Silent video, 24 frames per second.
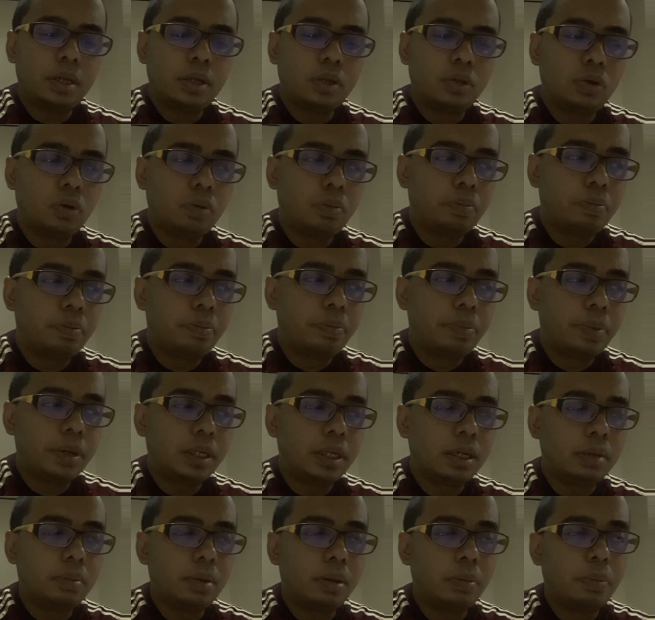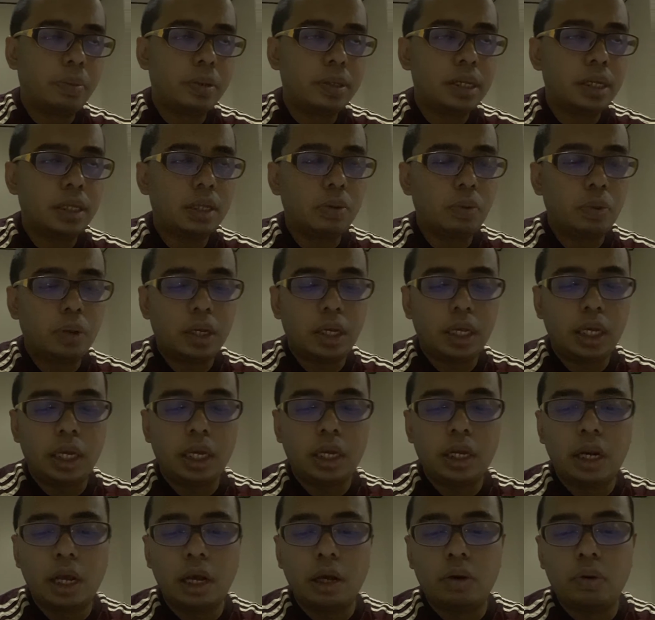So patient may present with
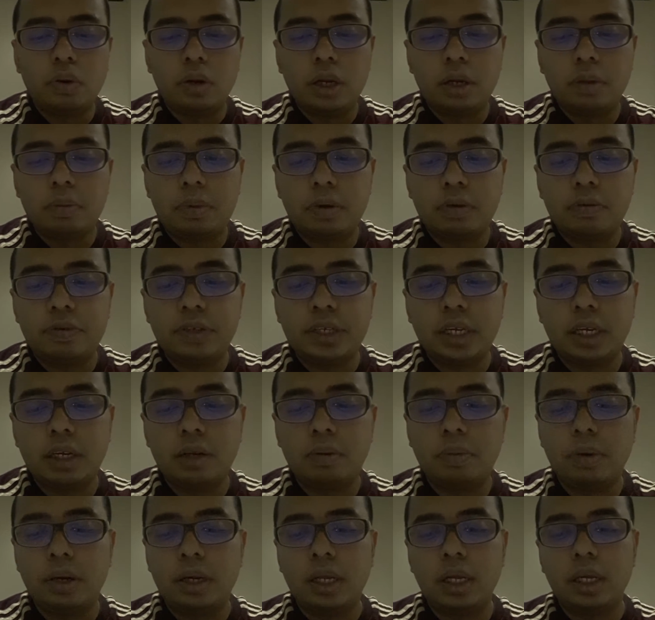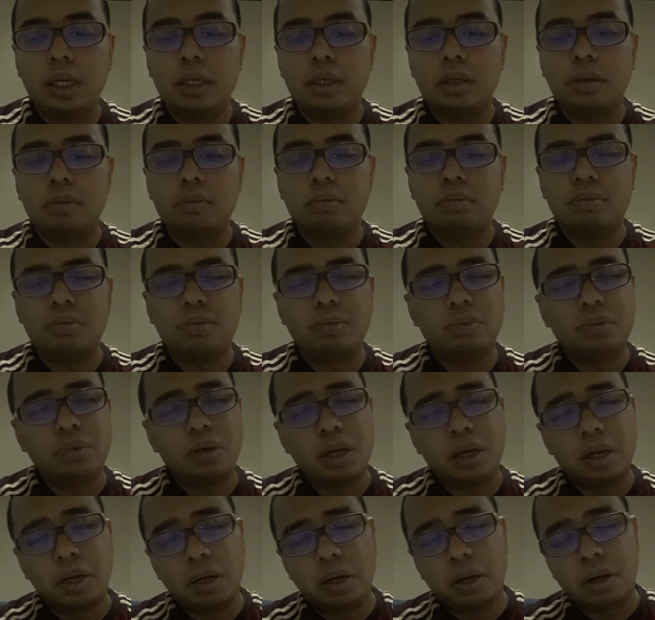irregular provisional bleeding
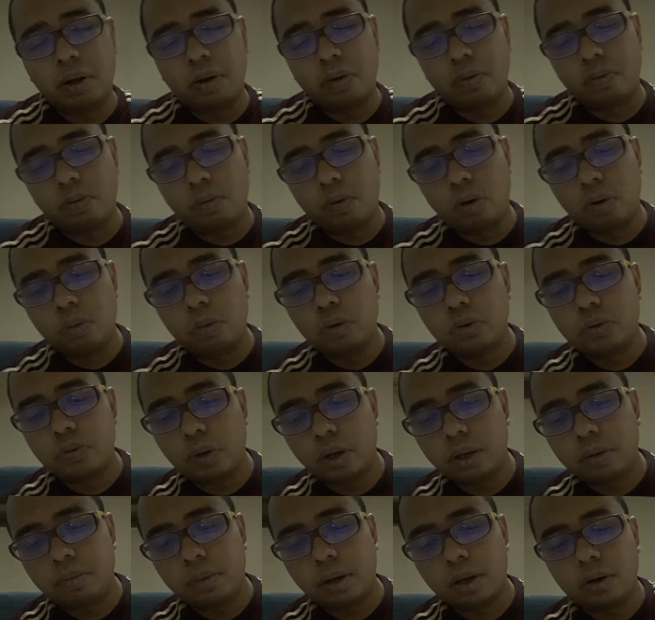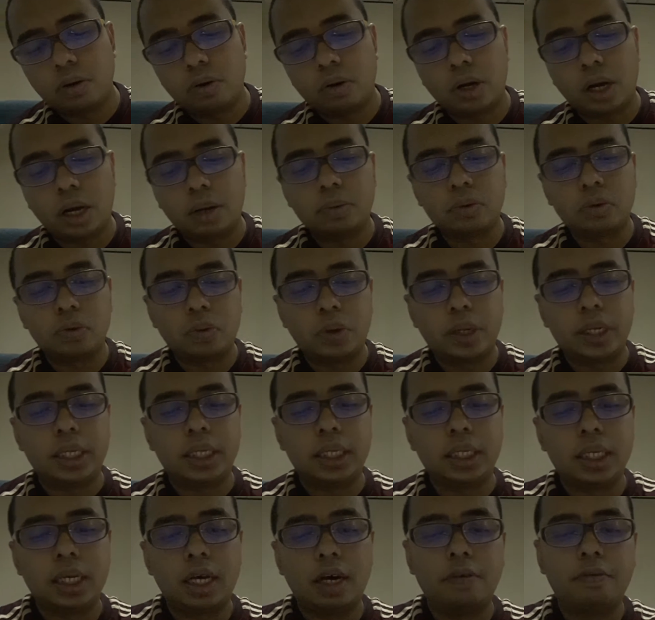almost 1 month or up to 1
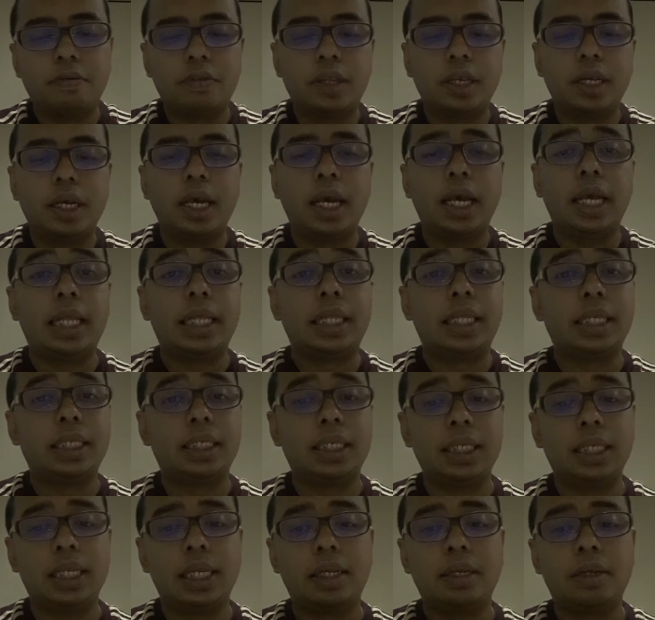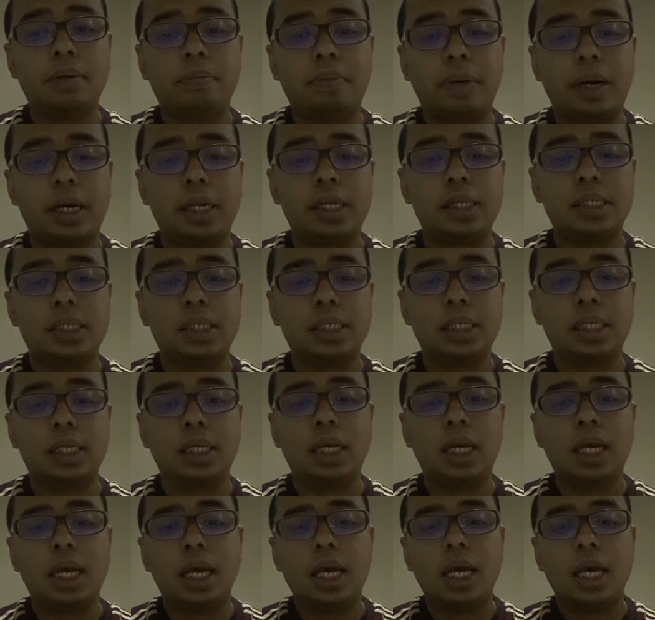year after antecedent the pregnancy.